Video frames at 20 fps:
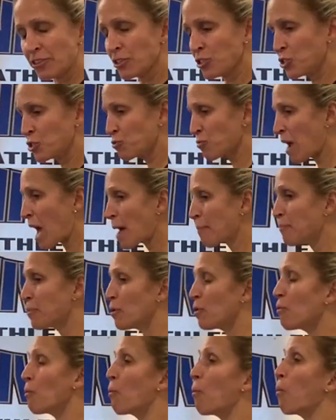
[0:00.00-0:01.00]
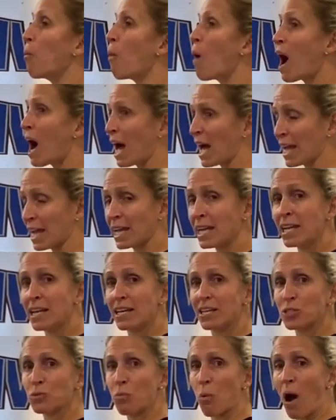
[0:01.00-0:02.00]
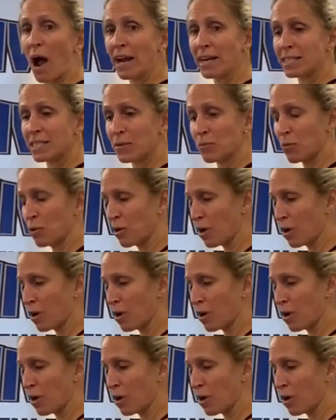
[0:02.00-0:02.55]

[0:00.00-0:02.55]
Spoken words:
the strap wide as it will